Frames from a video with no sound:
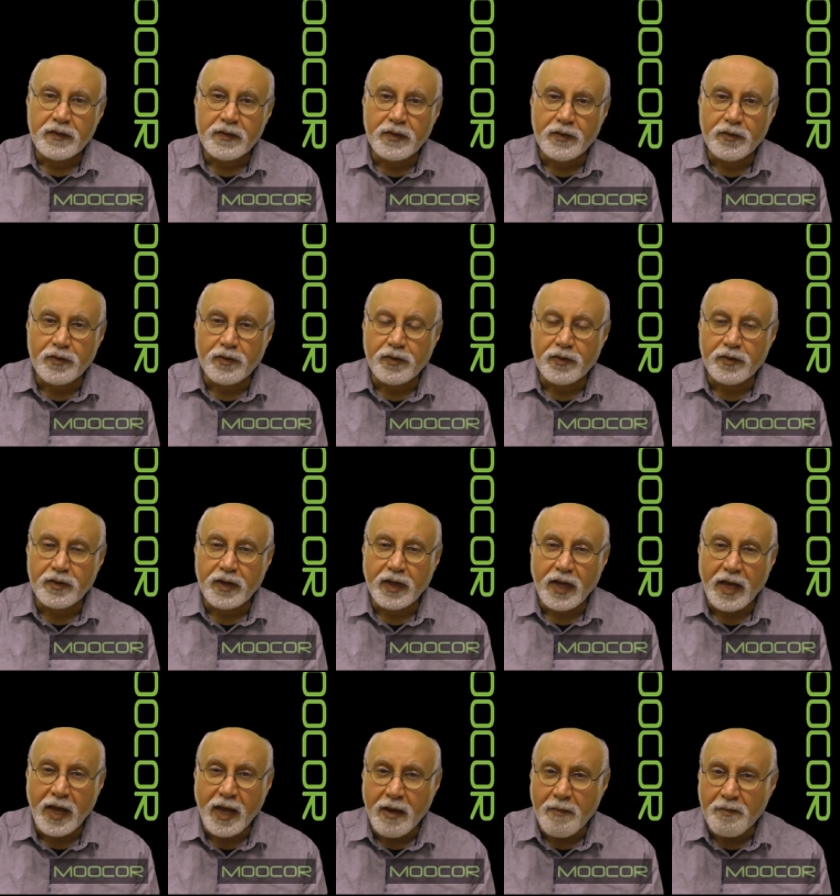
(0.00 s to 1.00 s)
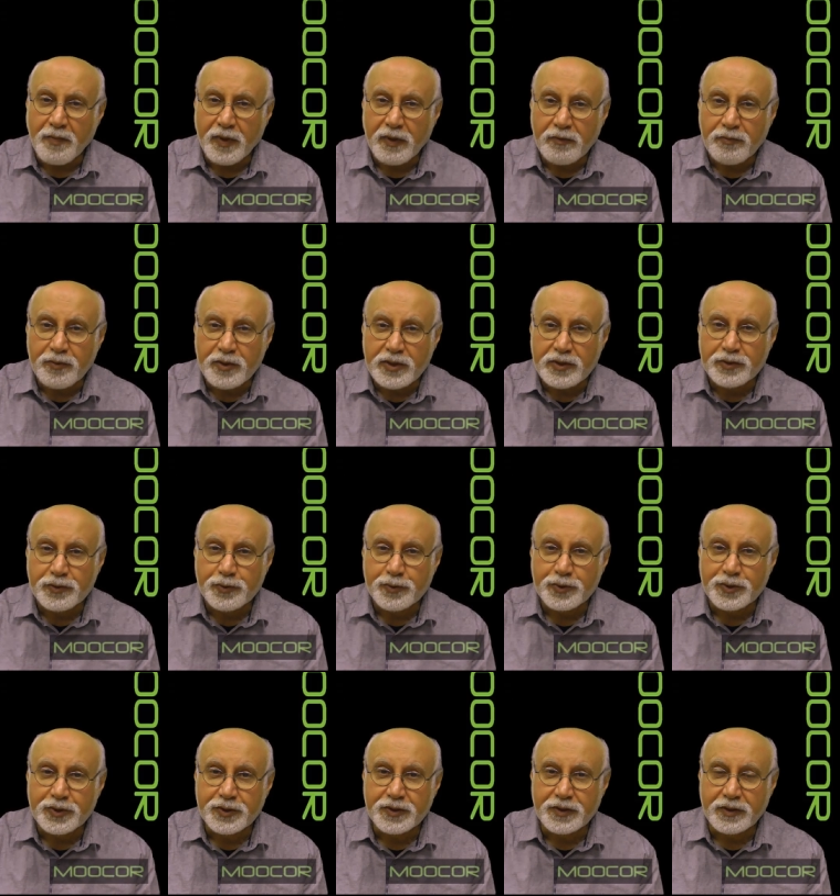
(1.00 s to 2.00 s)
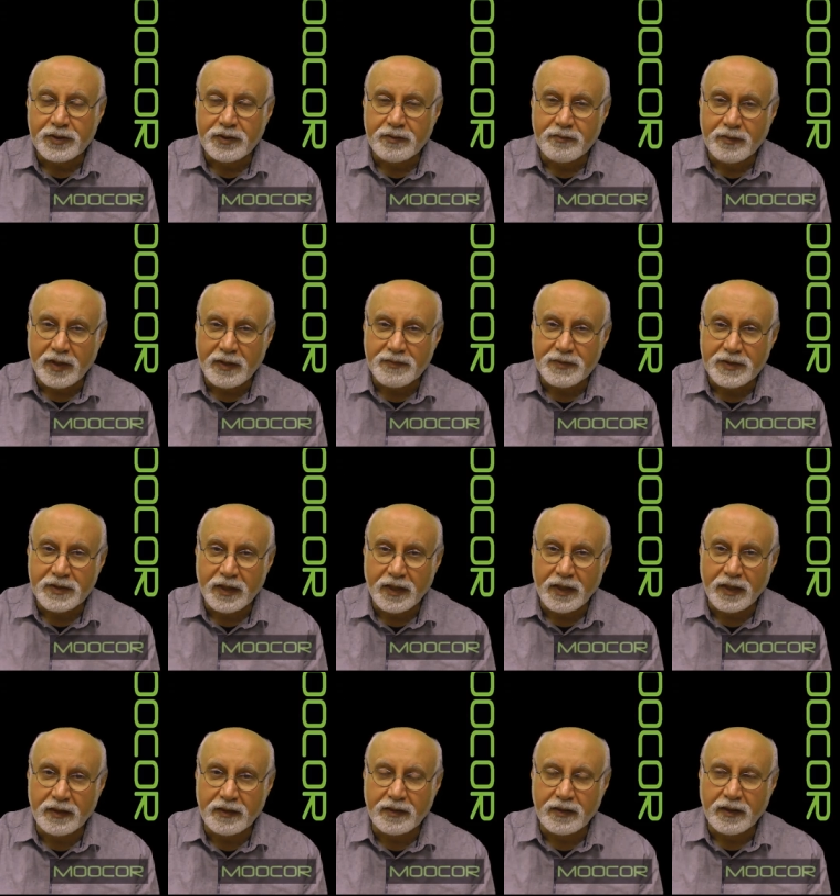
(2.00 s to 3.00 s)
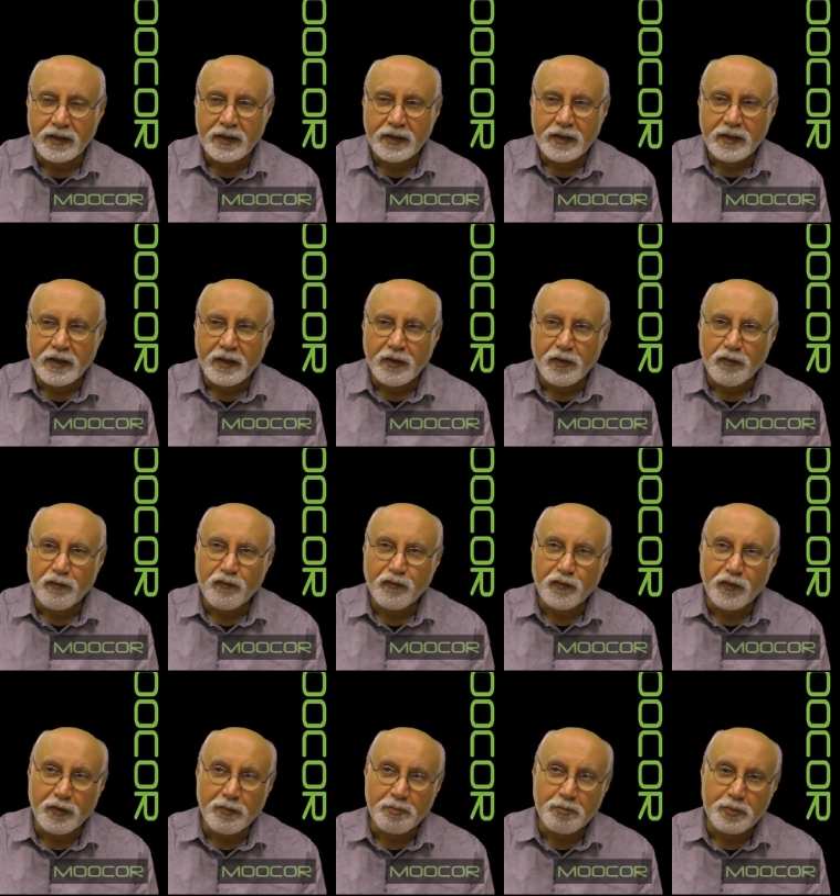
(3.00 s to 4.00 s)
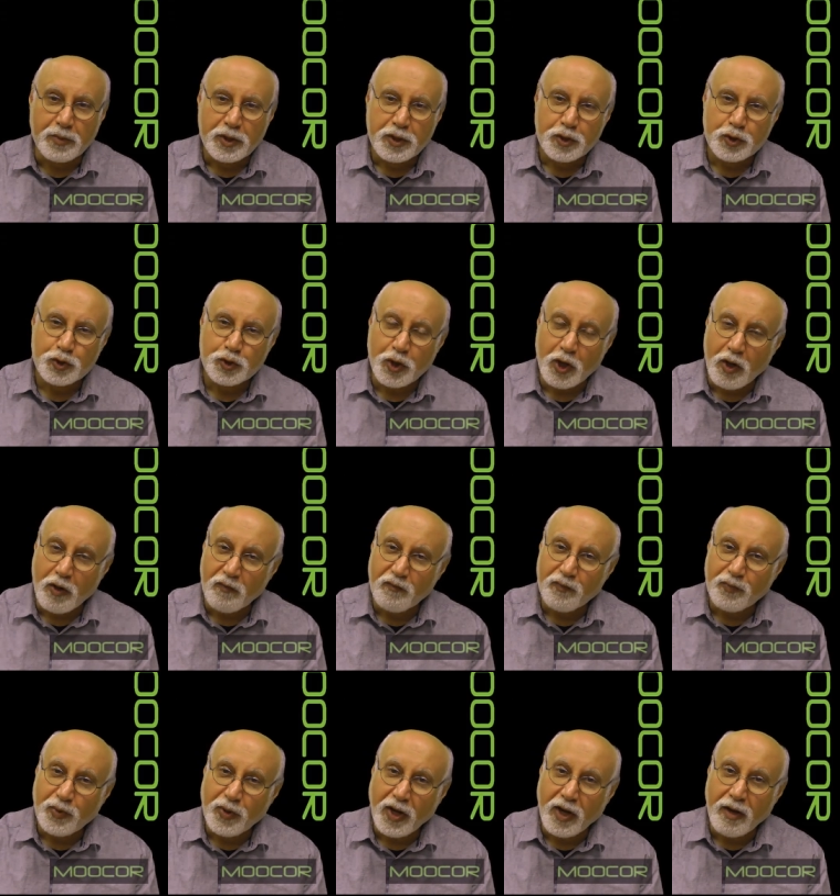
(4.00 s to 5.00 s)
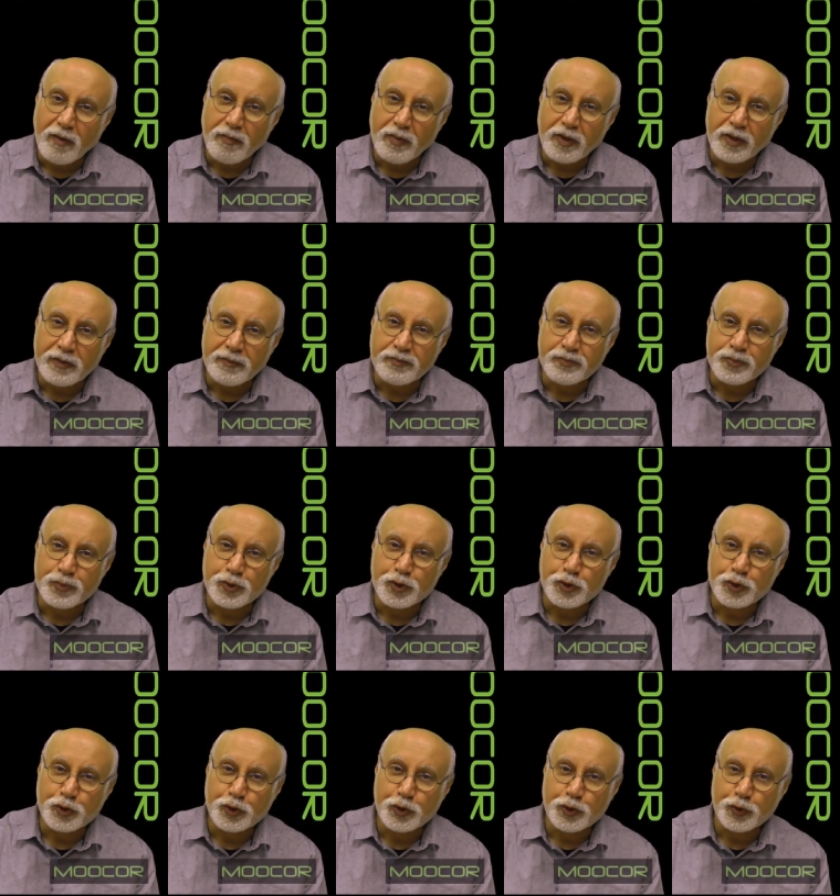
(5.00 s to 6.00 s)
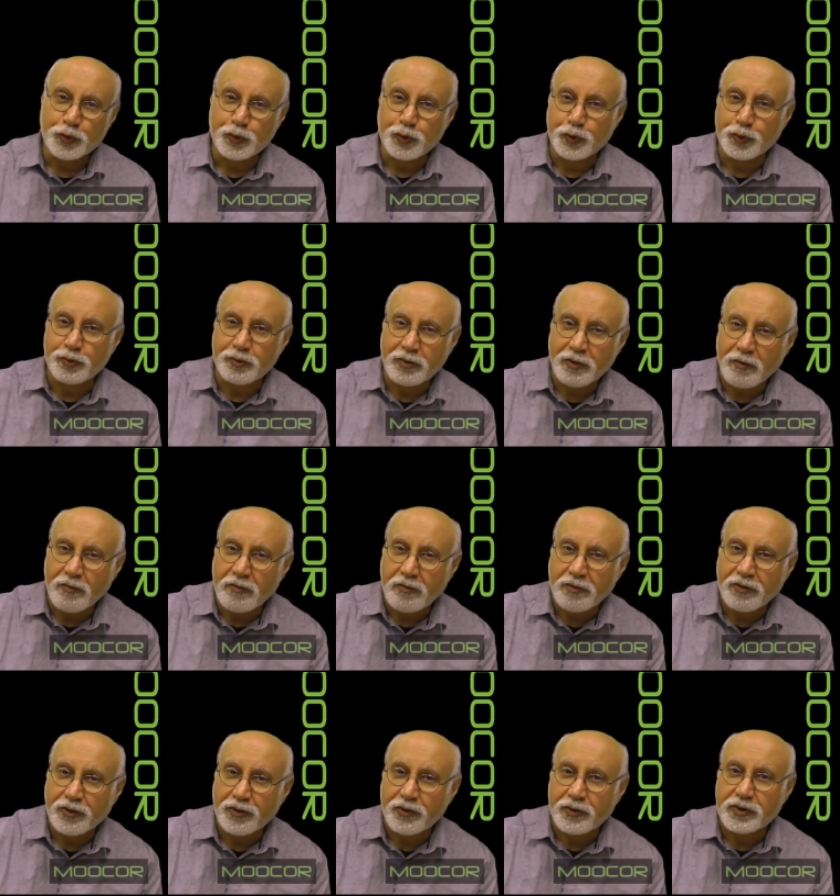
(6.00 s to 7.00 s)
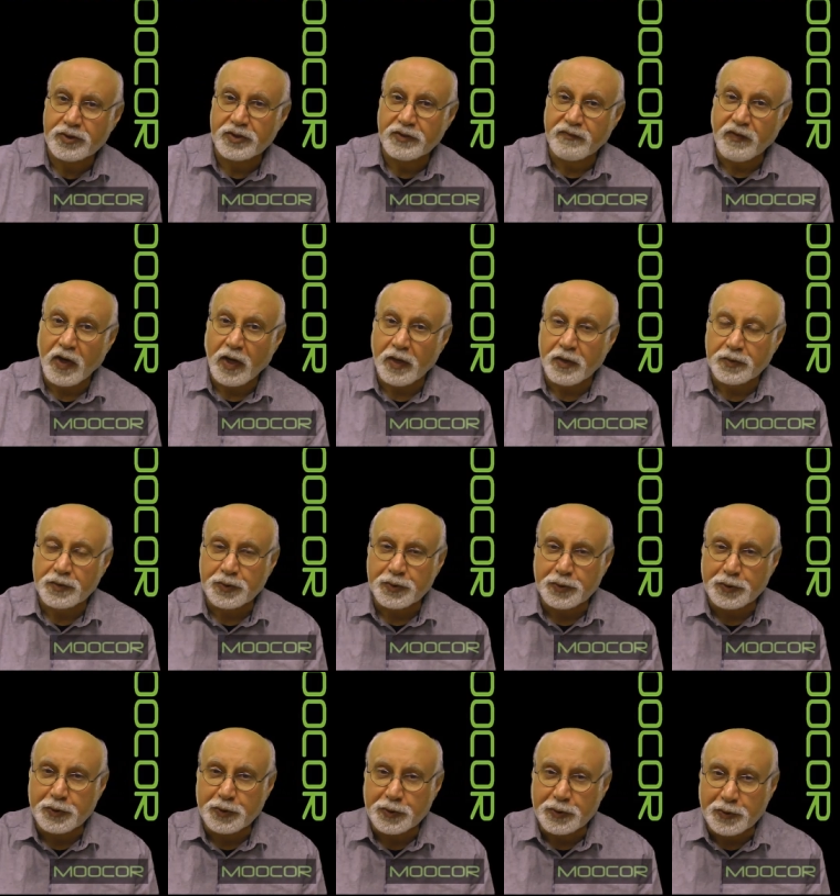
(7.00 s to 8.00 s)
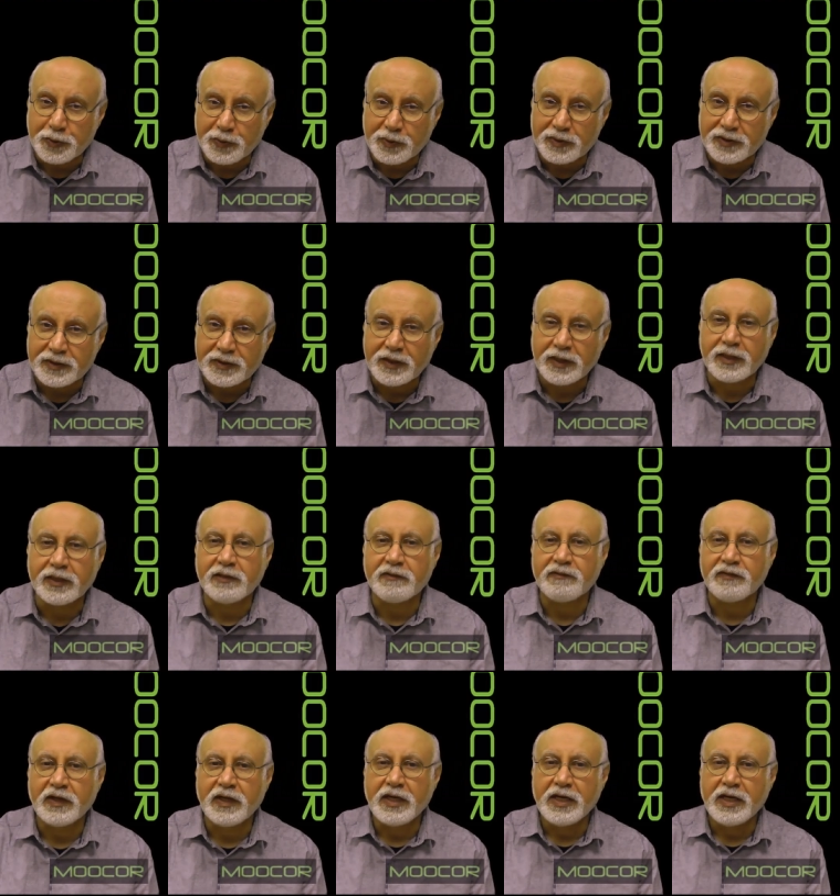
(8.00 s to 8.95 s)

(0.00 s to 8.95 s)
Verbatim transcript: There are ample resources on the website from solve problems to tutorials of how to do stuff